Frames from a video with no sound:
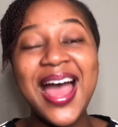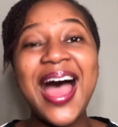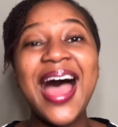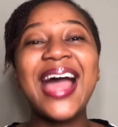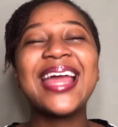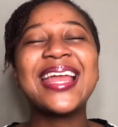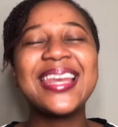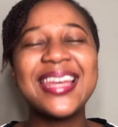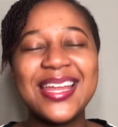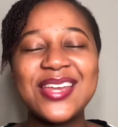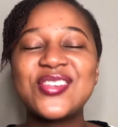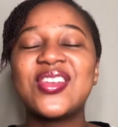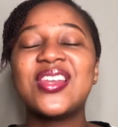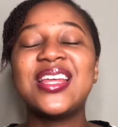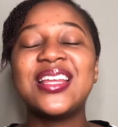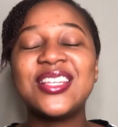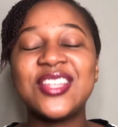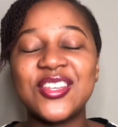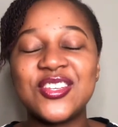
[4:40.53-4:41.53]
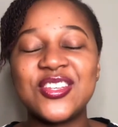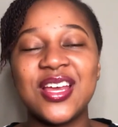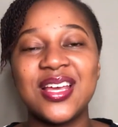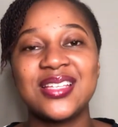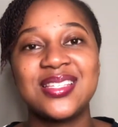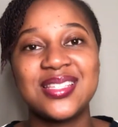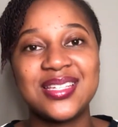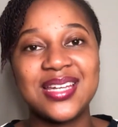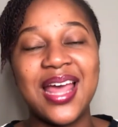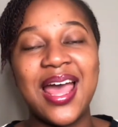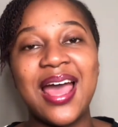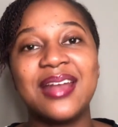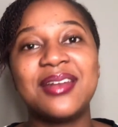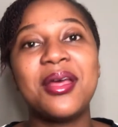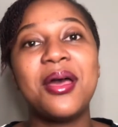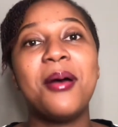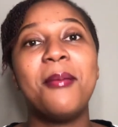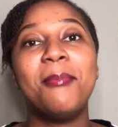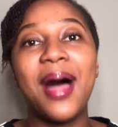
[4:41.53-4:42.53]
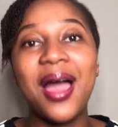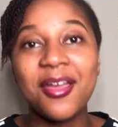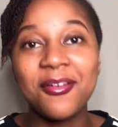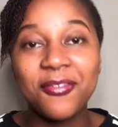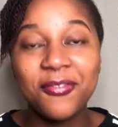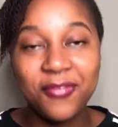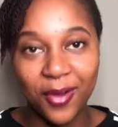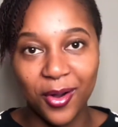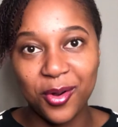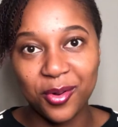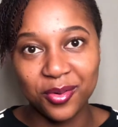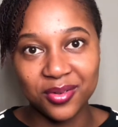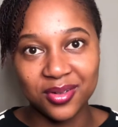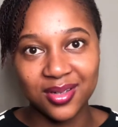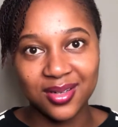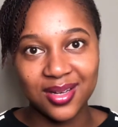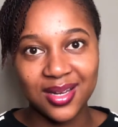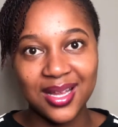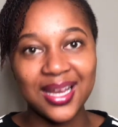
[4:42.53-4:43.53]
I literally just had my phone.